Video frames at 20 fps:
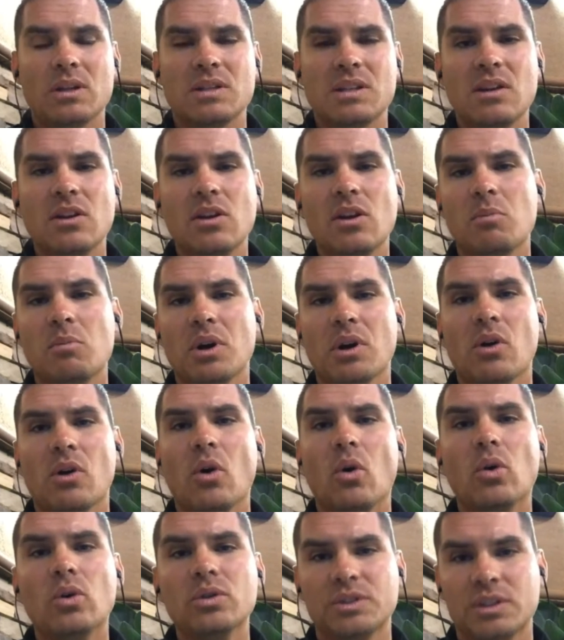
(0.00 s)
continue to put
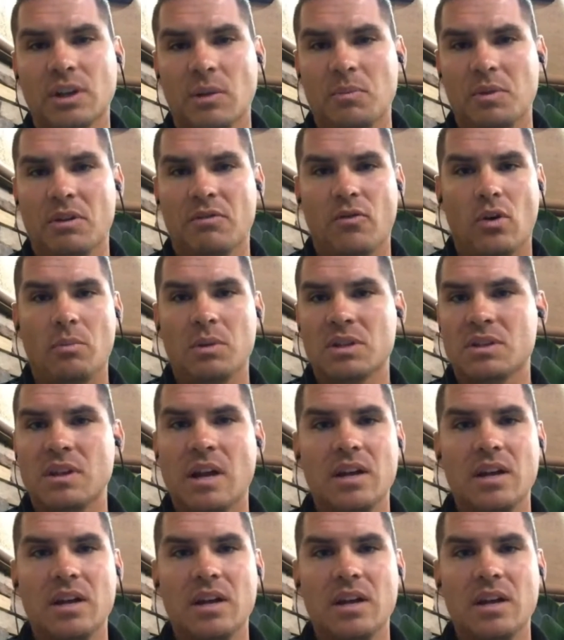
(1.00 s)
goals up there for them.